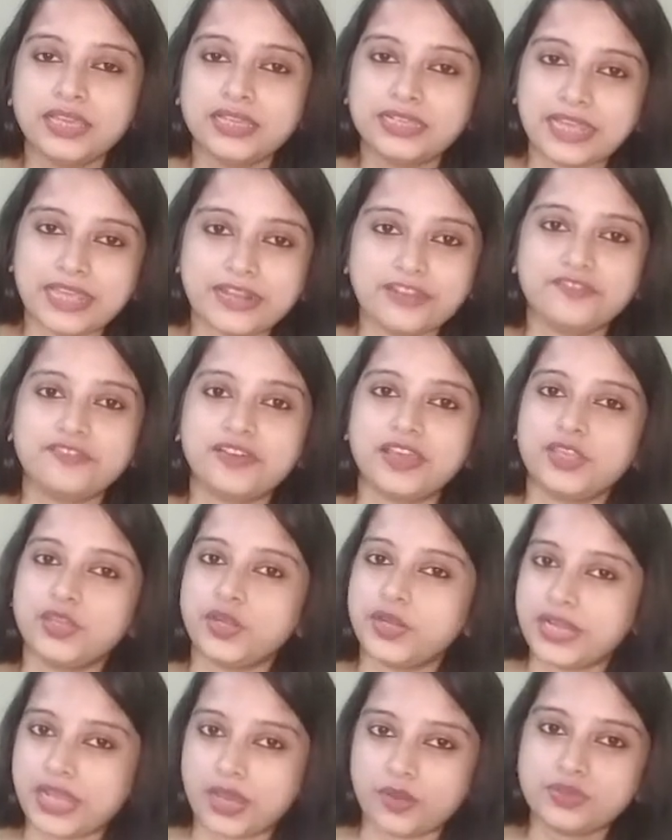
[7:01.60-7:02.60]
clarify
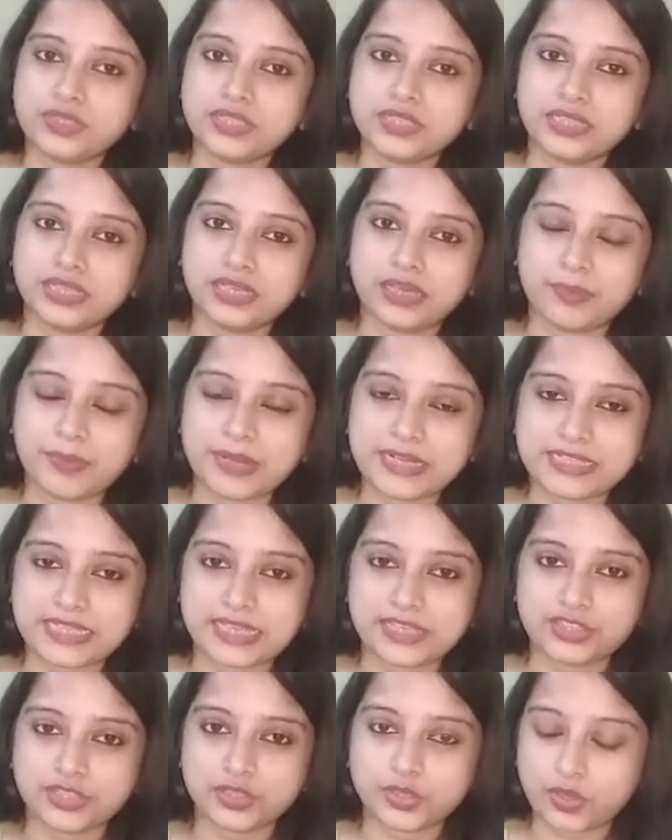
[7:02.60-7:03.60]
your doubts in the comment
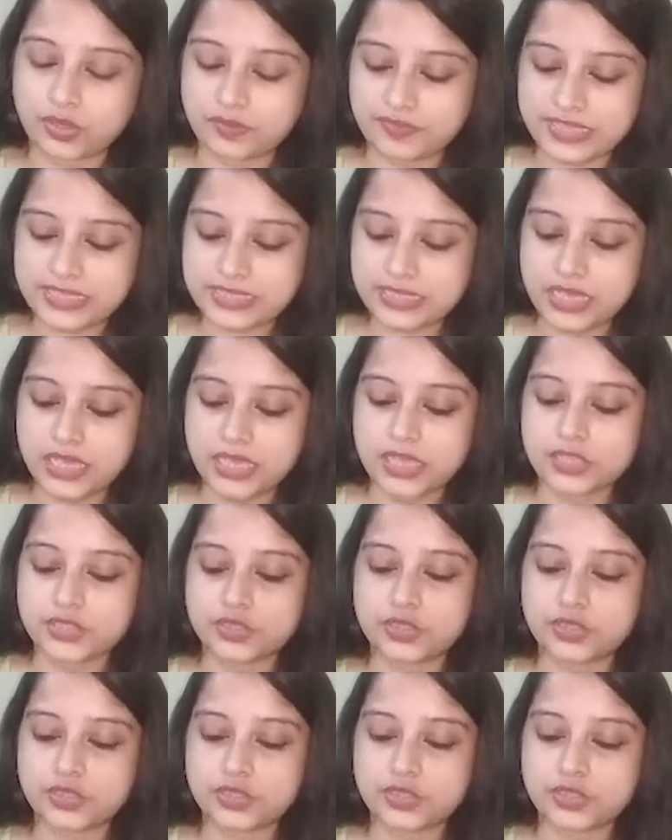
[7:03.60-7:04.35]
section always.